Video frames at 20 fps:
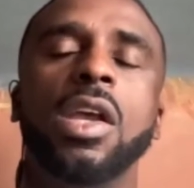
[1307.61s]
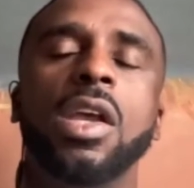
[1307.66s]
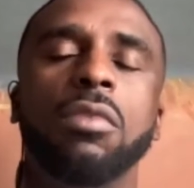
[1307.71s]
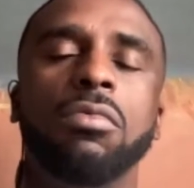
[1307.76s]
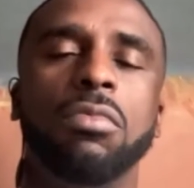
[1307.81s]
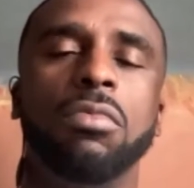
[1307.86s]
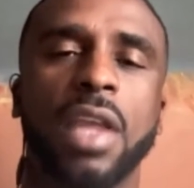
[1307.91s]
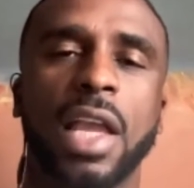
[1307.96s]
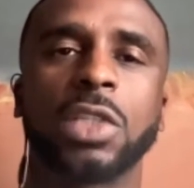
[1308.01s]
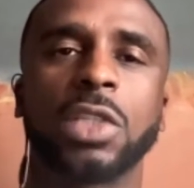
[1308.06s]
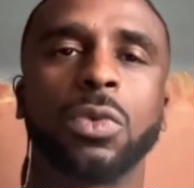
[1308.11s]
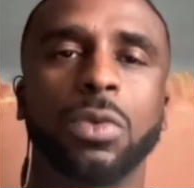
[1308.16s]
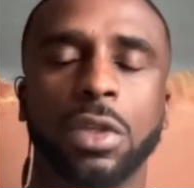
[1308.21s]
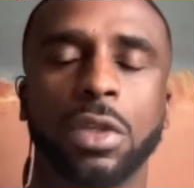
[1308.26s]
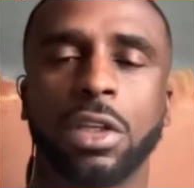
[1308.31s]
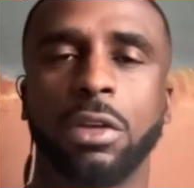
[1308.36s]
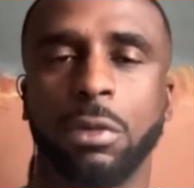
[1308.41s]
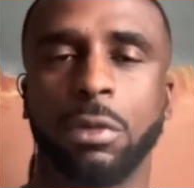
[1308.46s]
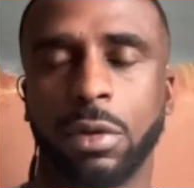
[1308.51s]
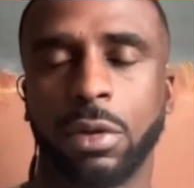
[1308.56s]
That's what
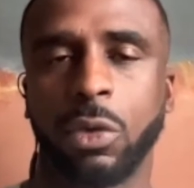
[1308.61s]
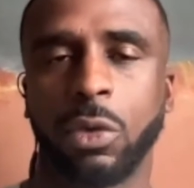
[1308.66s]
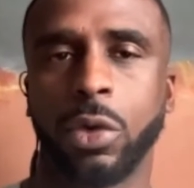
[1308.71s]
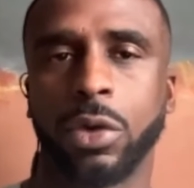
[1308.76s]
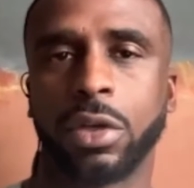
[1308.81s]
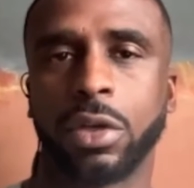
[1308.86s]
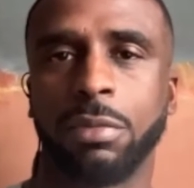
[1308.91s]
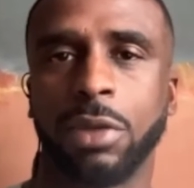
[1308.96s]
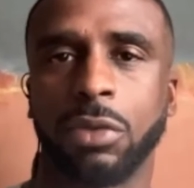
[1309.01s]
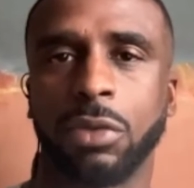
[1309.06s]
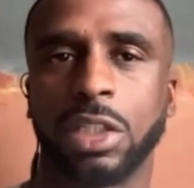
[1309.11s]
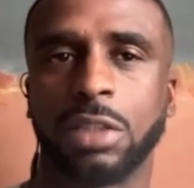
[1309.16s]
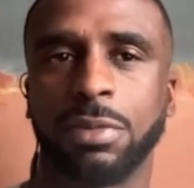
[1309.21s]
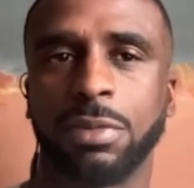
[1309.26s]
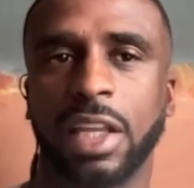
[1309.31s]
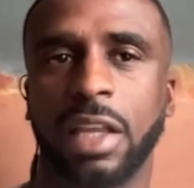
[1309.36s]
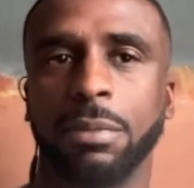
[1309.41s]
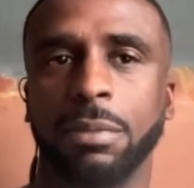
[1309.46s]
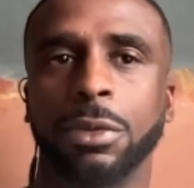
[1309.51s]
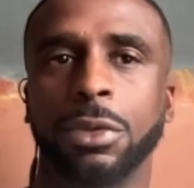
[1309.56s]
the queer community has
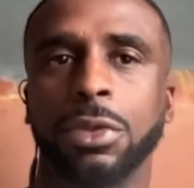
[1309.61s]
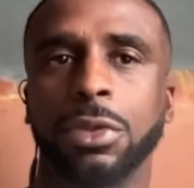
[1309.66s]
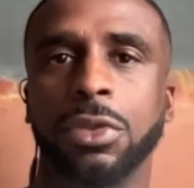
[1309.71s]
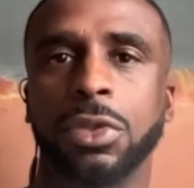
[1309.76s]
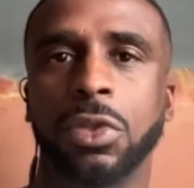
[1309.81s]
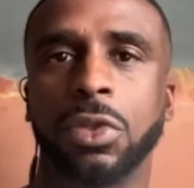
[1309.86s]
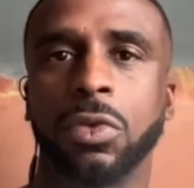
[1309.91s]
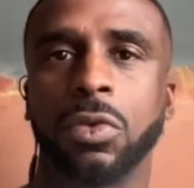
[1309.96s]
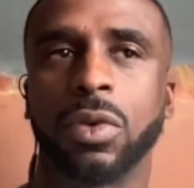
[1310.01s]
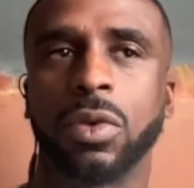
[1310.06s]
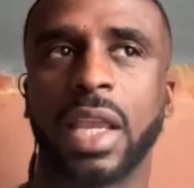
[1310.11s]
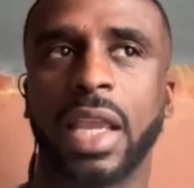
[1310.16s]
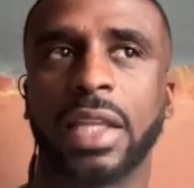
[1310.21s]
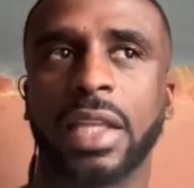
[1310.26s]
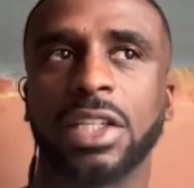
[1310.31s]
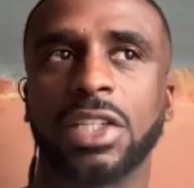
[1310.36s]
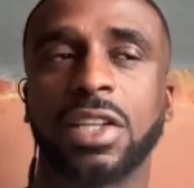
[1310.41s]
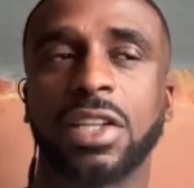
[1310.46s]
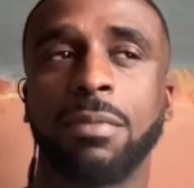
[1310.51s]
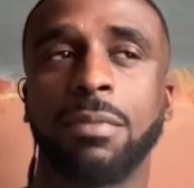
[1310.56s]
been able to do.
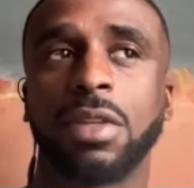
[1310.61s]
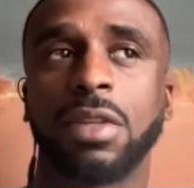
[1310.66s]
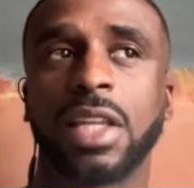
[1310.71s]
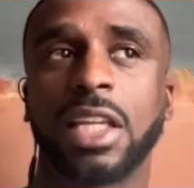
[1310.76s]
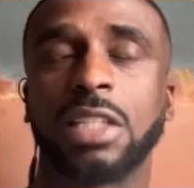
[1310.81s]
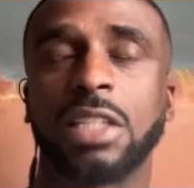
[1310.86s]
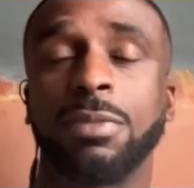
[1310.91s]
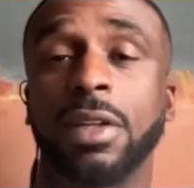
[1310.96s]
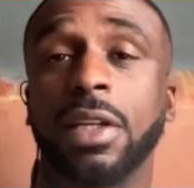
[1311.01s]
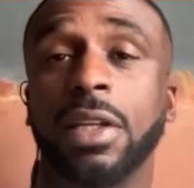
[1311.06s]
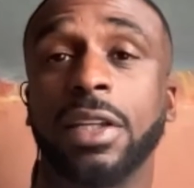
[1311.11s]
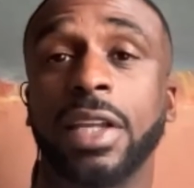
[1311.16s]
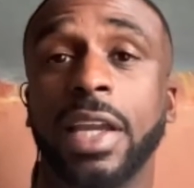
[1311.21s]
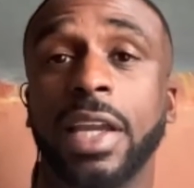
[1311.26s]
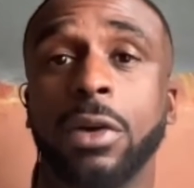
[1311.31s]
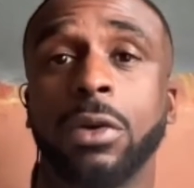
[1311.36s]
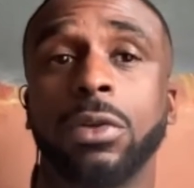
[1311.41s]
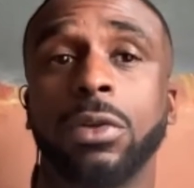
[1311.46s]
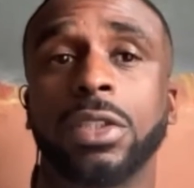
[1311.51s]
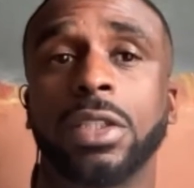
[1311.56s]
And it's something that's been
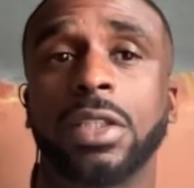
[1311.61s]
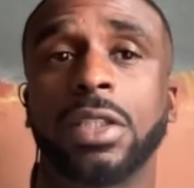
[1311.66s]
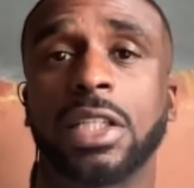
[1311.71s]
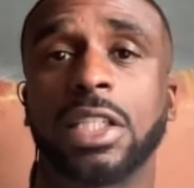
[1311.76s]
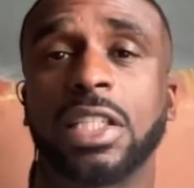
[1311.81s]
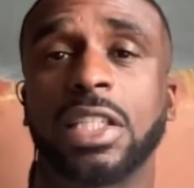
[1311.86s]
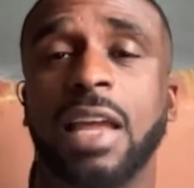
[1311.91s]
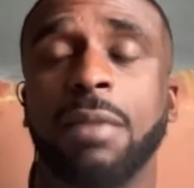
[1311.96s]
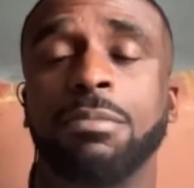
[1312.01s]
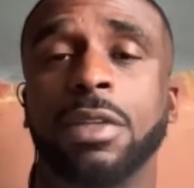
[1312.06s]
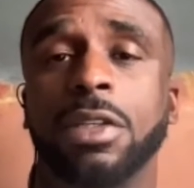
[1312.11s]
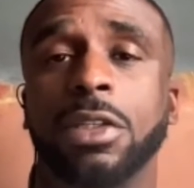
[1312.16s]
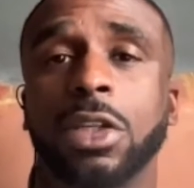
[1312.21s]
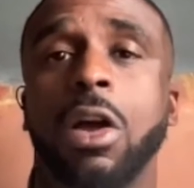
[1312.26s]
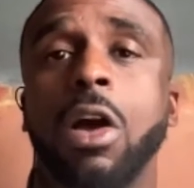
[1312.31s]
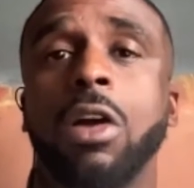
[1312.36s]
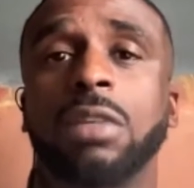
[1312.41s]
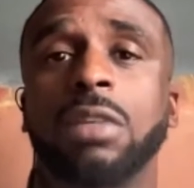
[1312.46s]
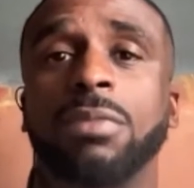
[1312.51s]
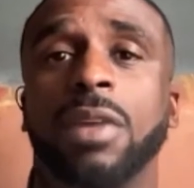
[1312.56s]
unheralded and has not been
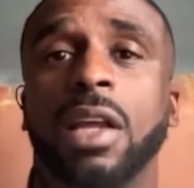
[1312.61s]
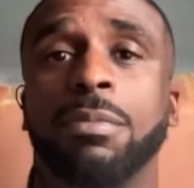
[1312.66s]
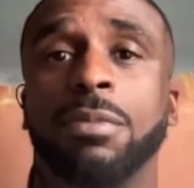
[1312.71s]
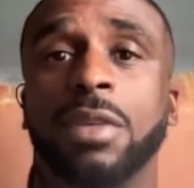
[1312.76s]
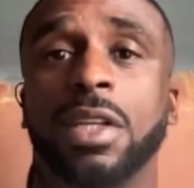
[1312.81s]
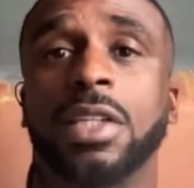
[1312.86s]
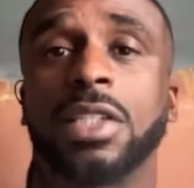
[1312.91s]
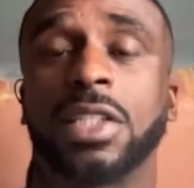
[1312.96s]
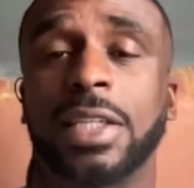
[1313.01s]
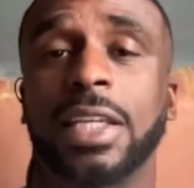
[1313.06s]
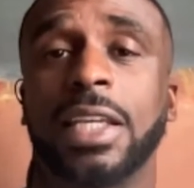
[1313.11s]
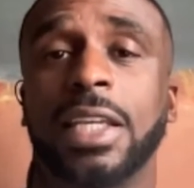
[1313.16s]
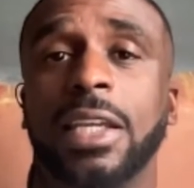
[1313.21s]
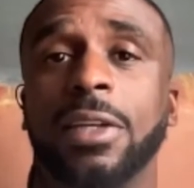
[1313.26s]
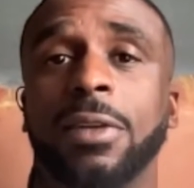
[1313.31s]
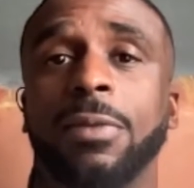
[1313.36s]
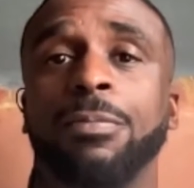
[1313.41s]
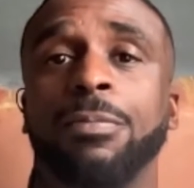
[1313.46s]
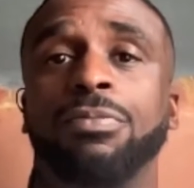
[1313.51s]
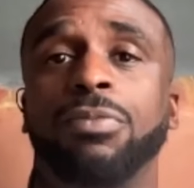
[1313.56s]
talked about because,
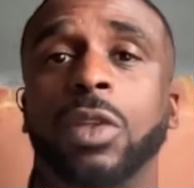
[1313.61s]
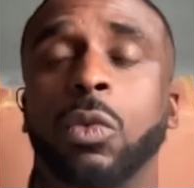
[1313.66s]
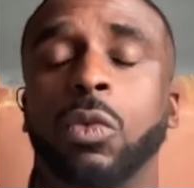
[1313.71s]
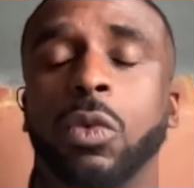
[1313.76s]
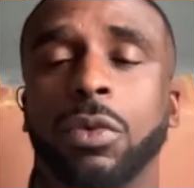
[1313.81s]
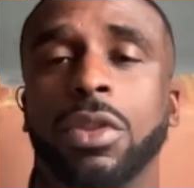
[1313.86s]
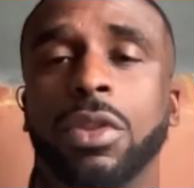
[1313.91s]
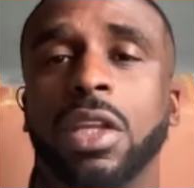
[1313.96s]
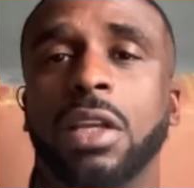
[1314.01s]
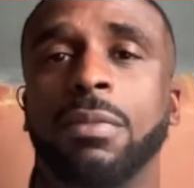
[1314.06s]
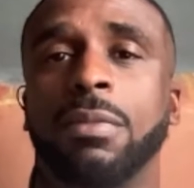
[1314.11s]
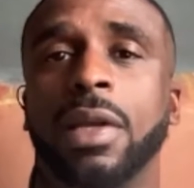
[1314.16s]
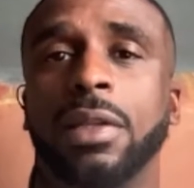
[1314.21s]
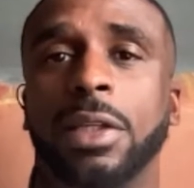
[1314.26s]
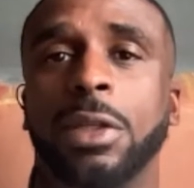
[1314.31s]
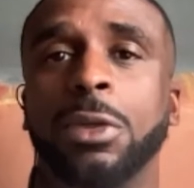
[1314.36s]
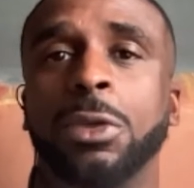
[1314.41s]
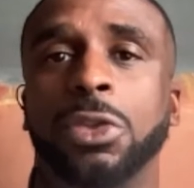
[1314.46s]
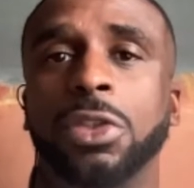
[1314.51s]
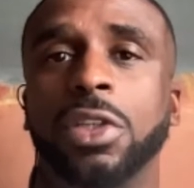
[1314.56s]
again, when we think about
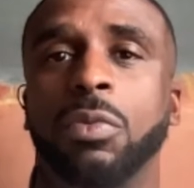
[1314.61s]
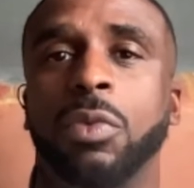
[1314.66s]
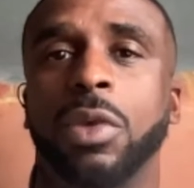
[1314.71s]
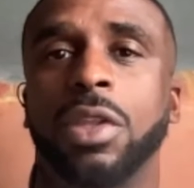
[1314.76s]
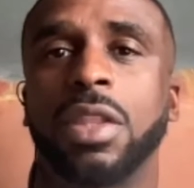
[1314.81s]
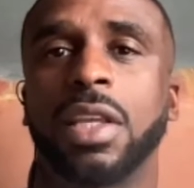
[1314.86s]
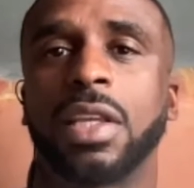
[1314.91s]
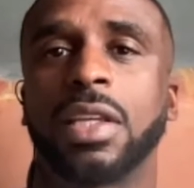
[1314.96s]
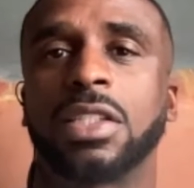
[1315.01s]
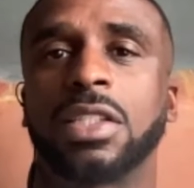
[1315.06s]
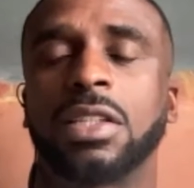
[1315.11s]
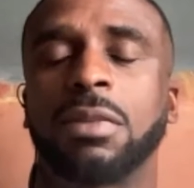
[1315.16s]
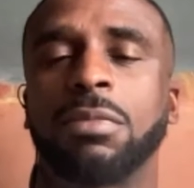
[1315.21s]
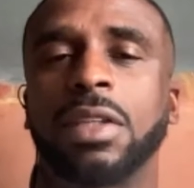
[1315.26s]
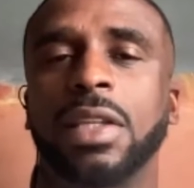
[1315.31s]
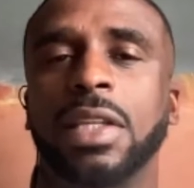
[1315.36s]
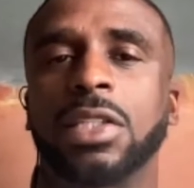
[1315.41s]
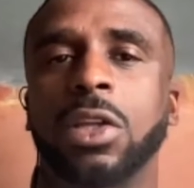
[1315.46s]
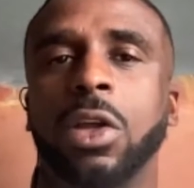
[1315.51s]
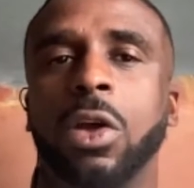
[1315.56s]
leadership, we think it's
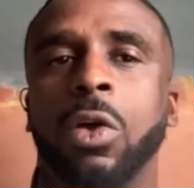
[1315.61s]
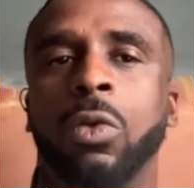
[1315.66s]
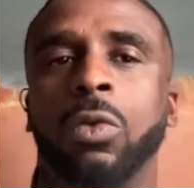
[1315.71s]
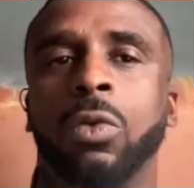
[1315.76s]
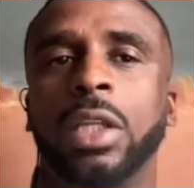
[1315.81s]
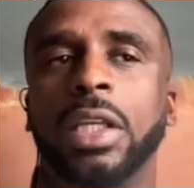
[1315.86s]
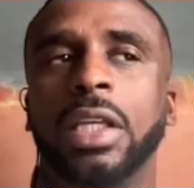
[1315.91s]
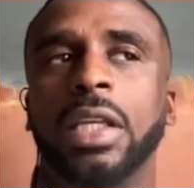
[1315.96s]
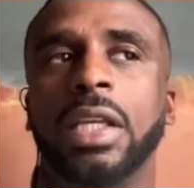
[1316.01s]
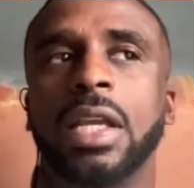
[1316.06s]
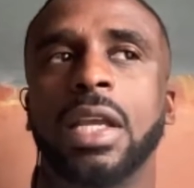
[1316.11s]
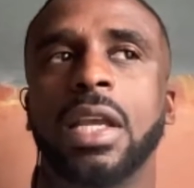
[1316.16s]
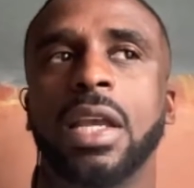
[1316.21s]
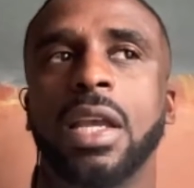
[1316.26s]
something that's only